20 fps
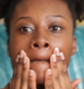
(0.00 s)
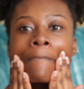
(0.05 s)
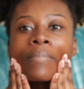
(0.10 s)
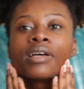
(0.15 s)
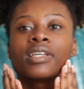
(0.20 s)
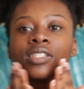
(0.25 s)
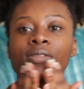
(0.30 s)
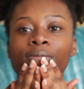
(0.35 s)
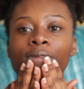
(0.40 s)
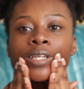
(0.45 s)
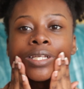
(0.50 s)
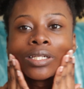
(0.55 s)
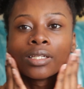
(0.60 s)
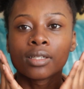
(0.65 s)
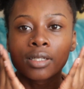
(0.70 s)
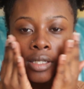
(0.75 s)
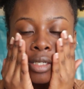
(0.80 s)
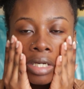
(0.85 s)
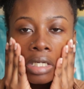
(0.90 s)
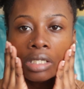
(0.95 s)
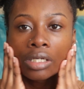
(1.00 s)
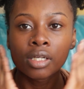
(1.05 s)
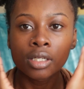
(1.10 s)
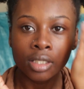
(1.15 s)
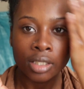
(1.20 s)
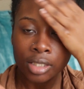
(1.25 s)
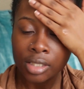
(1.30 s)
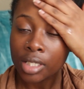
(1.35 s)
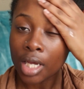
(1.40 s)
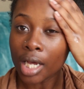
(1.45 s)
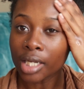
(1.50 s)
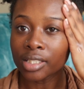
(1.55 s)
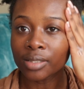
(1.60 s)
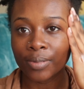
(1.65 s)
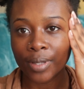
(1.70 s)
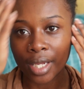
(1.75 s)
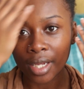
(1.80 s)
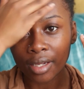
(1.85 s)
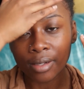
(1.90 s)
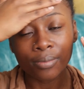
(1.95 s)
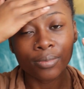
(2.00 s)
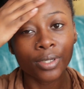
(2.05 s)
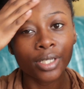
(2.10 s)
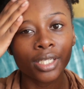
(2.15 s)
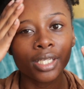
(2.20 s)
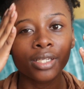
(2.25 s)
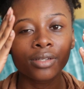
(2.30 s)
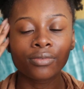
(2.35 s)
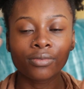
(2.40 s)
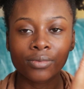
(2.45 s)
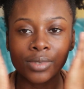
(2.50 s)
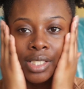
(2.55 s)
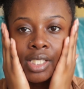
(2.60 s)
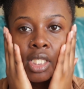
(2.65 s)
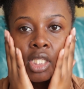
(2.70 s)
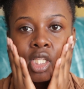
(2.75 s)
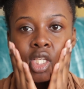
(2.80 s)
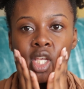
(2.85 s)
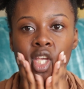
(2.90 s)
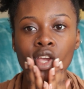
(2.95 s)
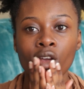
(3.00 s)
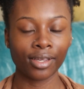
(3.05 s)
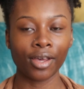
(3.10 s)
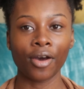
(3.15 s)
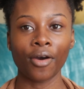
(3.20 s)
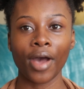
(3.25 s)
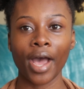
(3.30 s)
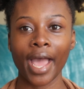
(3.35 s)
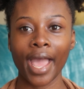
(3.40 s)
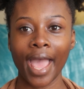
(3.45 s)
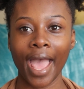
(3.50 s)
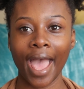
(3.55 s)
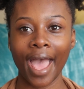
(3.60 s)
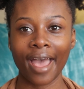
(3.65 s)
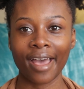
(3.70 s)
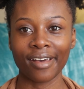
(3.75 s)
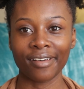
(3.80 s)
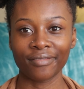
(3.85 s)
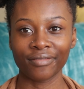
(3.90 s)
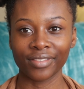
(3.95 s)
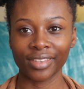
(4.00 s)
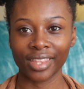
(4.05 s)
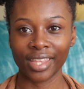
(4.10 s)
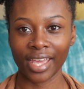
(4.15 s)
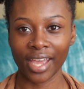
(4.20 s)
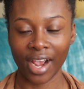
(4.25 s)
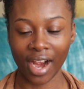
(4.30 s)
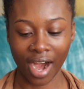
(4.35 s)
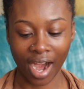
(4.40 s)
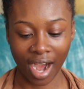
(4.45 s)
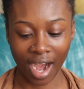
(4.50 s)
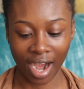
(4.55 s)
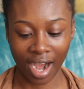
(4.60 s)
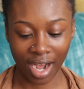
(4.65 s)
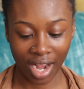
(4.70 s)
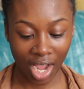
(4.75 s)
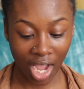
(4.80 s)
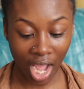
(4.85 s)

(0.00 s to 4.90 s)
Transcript: has been talked about pretty recently. So I have their